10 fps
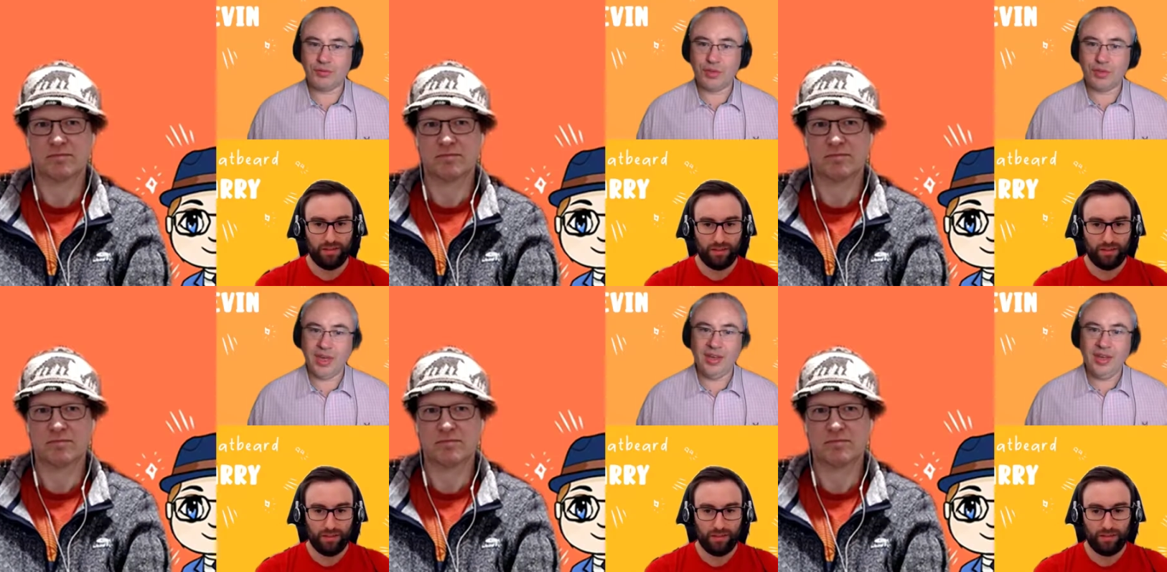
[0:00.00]

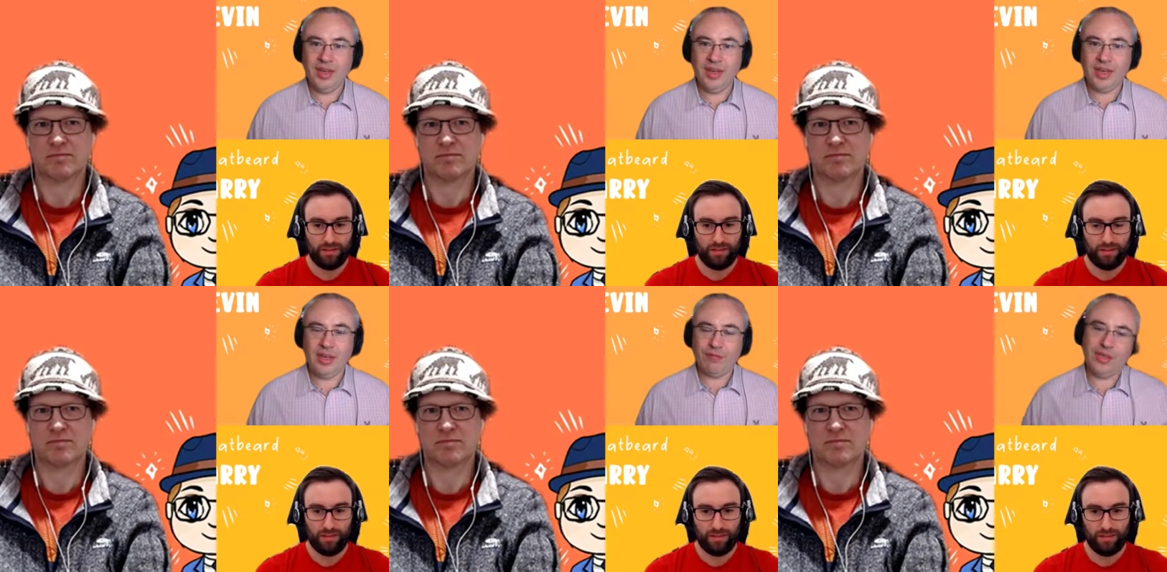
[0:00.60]
Speaker 1: there.
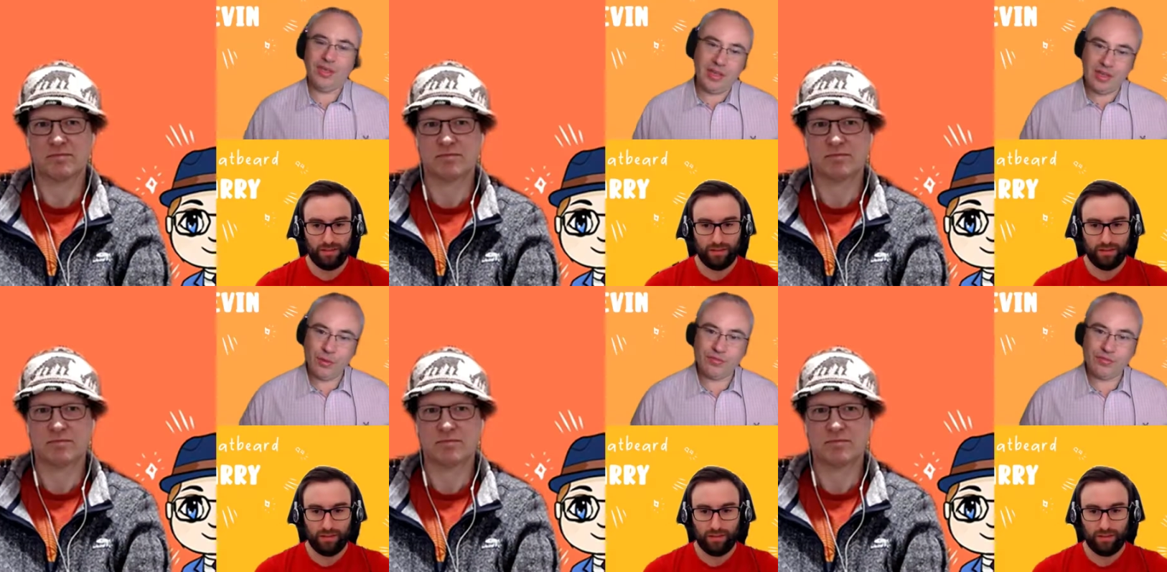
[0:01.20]
If they can get that
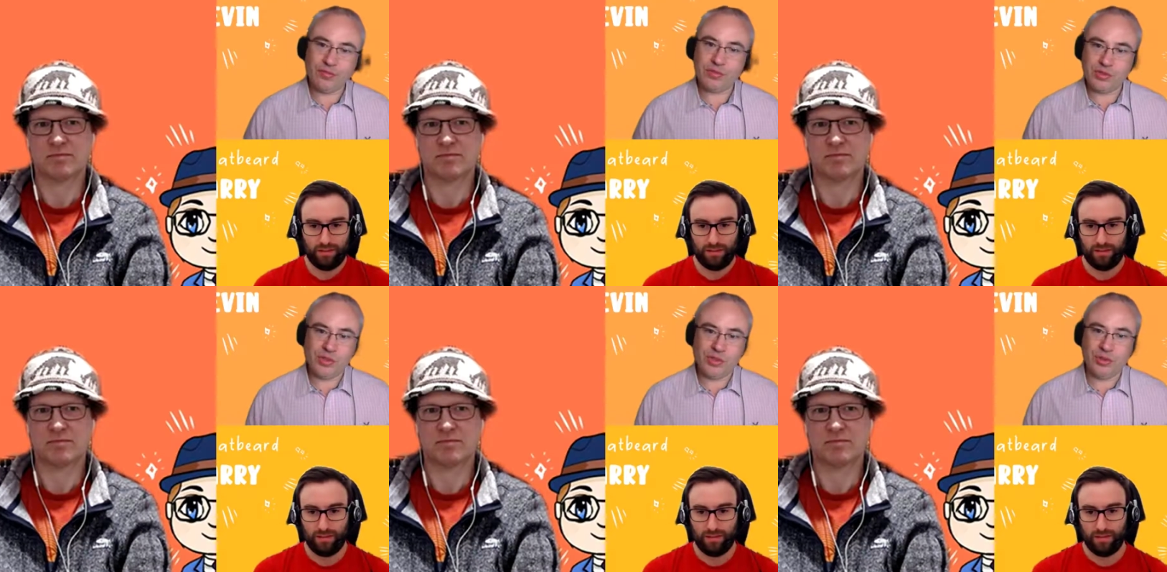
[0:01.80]
moved over to
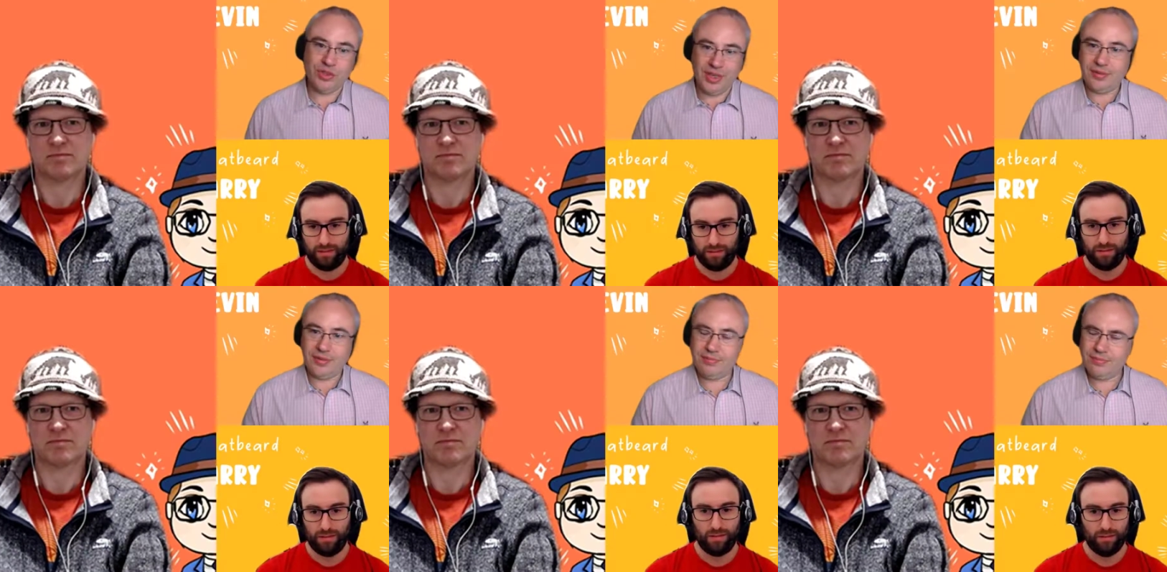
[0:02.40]
Azure,
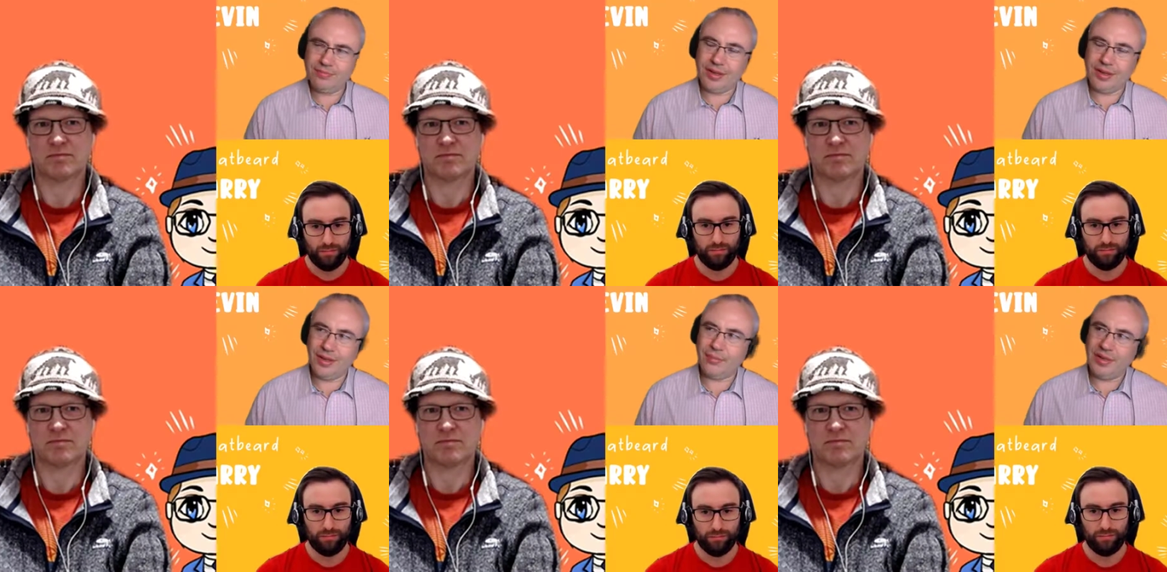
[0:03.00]
then
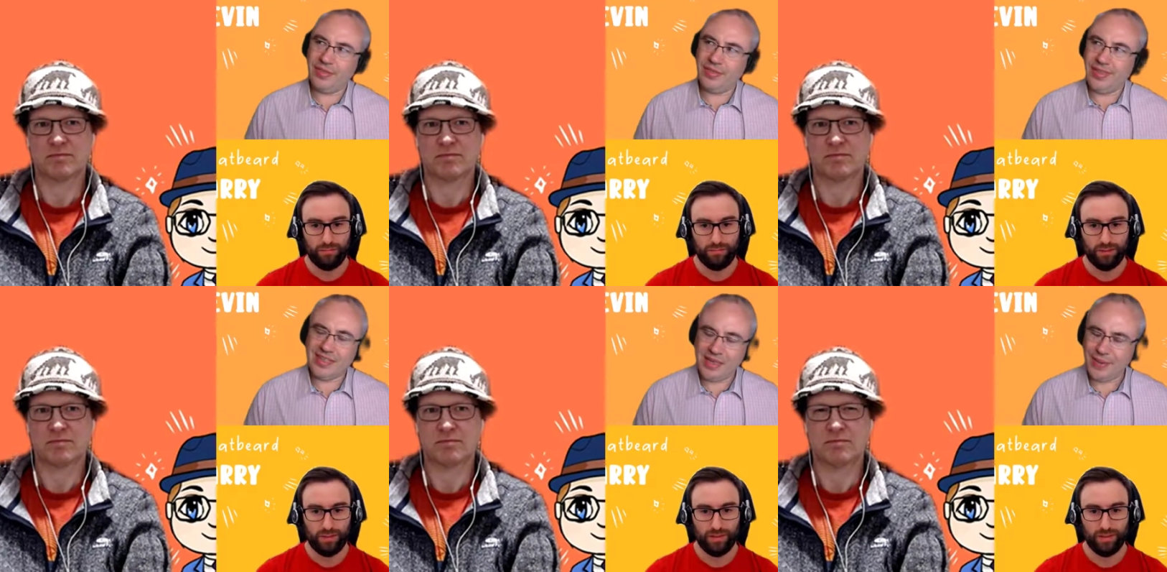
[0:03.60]
I mean,
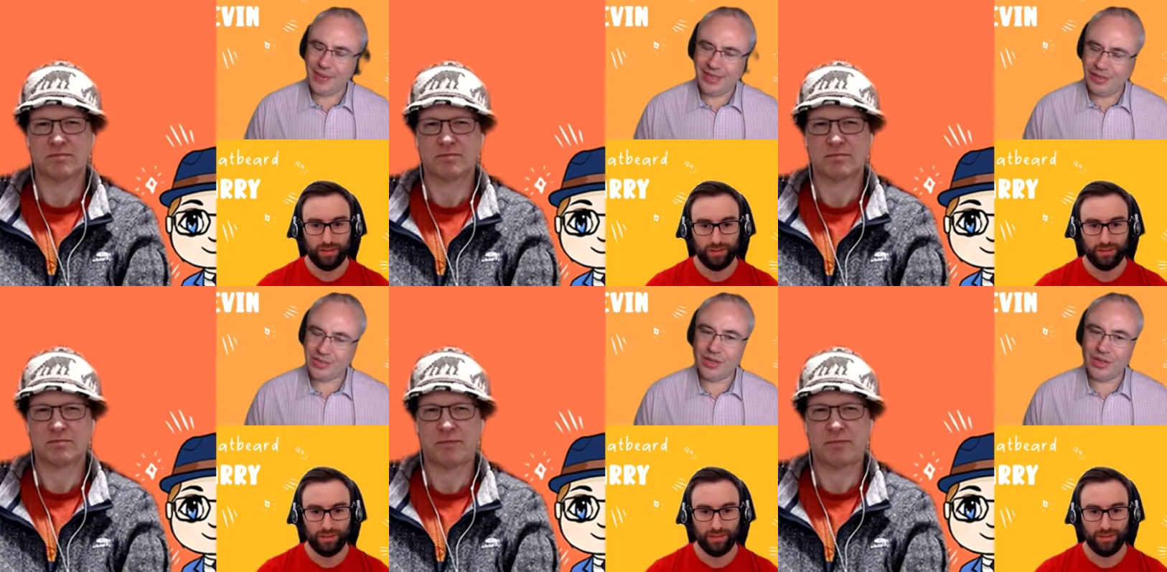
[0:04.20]
yes, they're paying
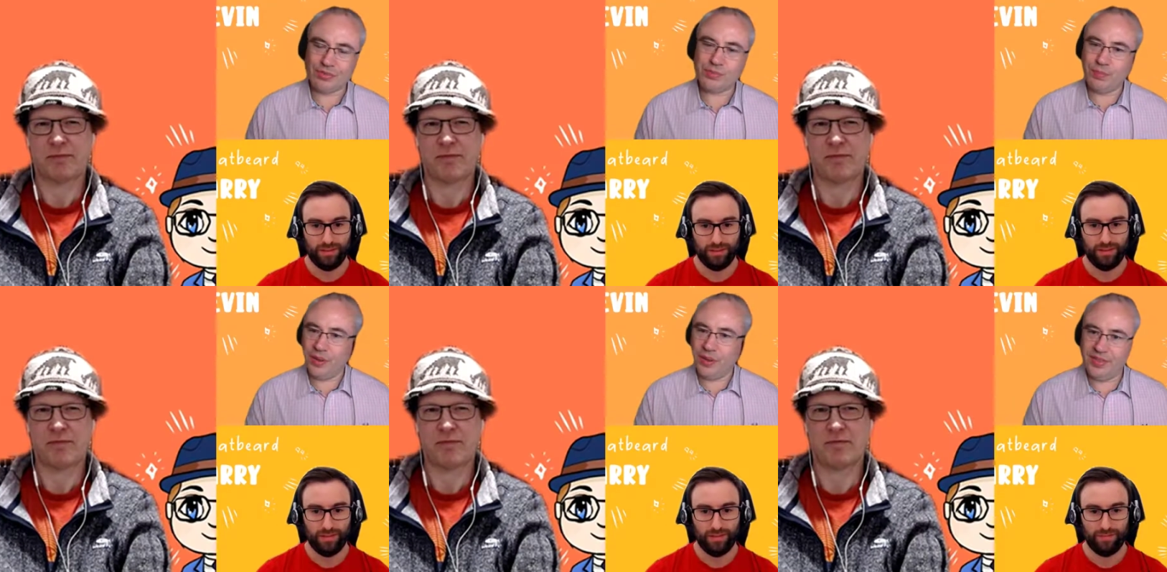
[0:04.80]
themselves,
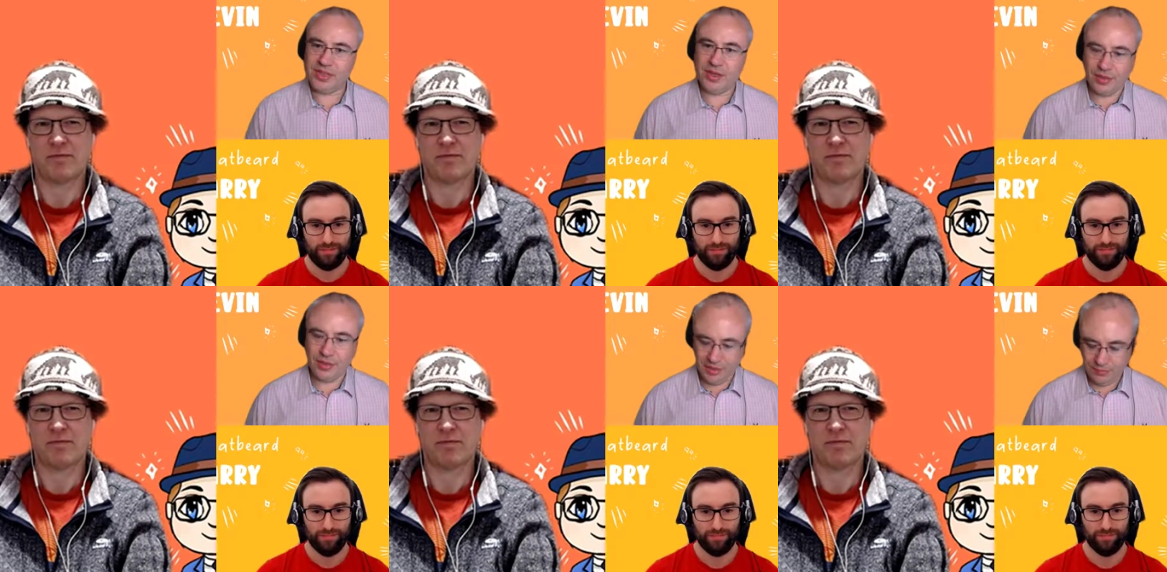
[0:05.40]
but there's
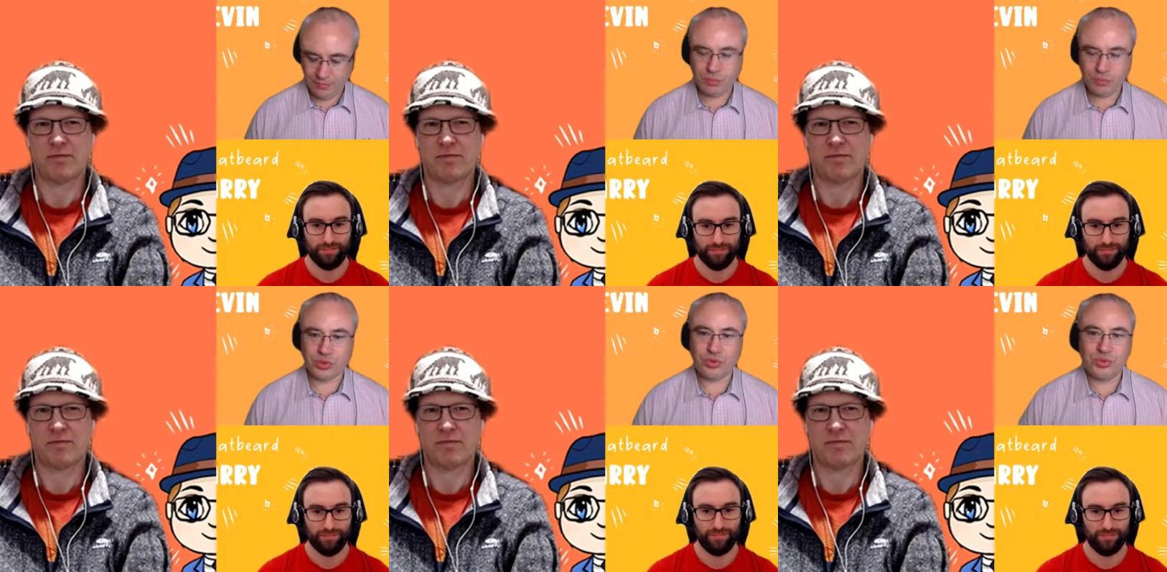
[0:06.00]
another
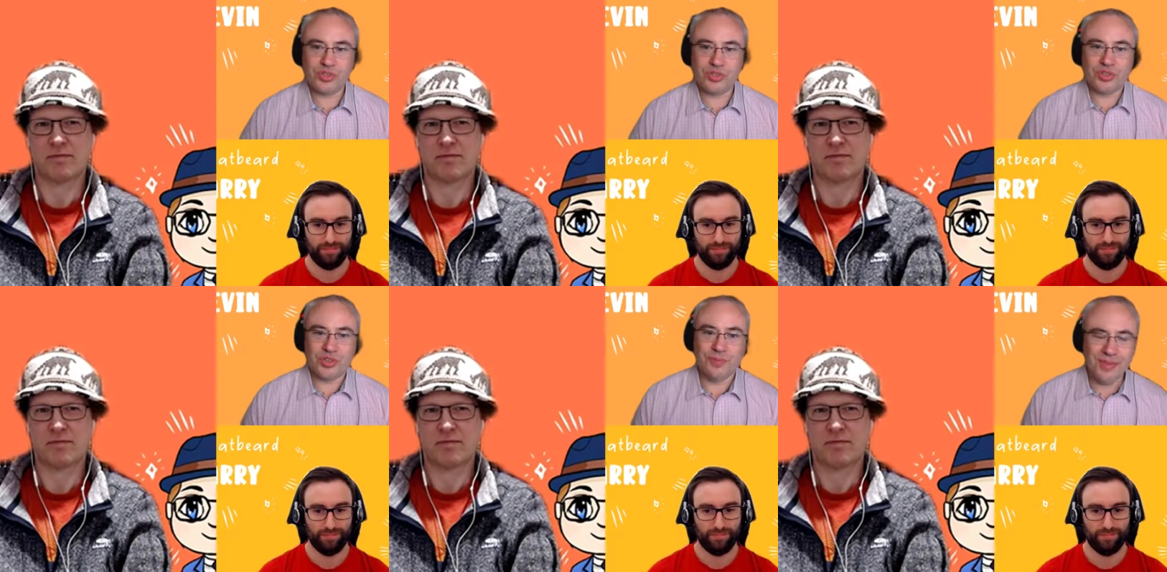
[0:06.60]
push towards Azure.